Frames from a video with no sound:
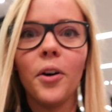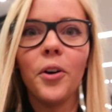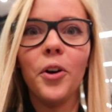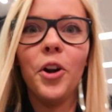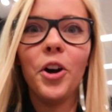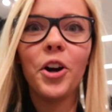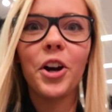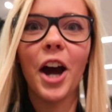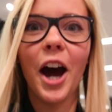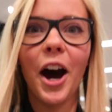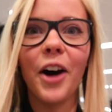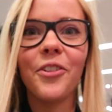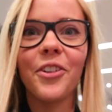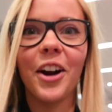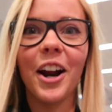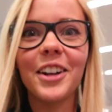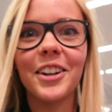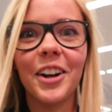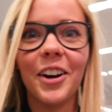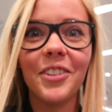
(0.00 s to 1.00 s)
Look how
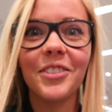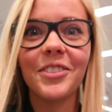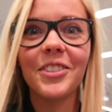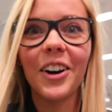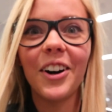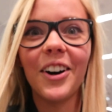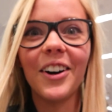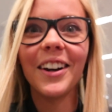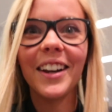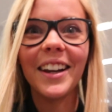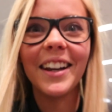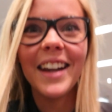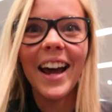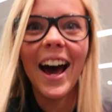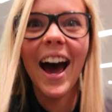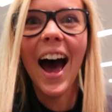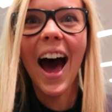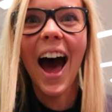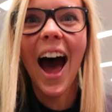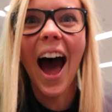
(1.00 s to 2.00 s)
red I've got.
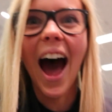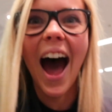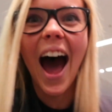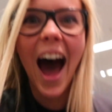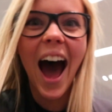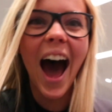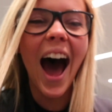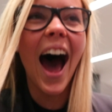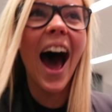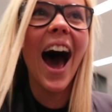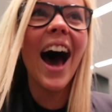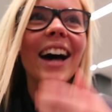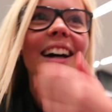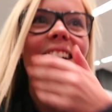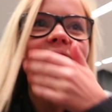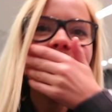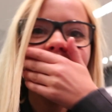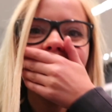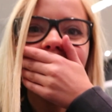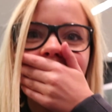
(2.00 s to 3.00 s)
Why are they gone red?
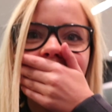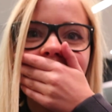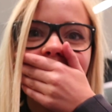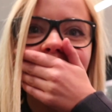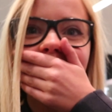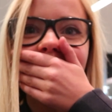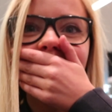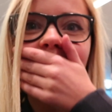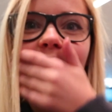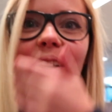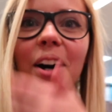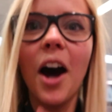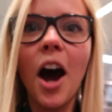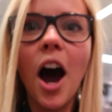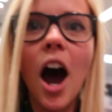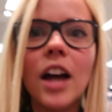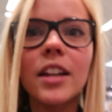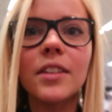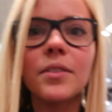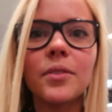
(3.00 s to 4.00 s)

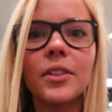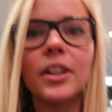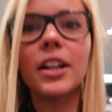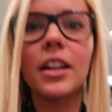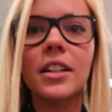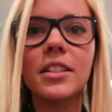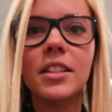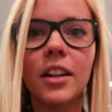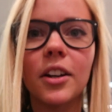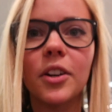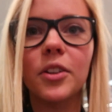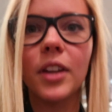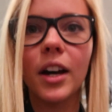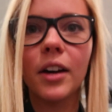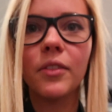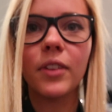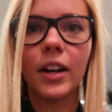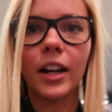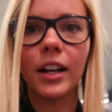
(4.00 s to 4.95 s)
I didn't realise they go that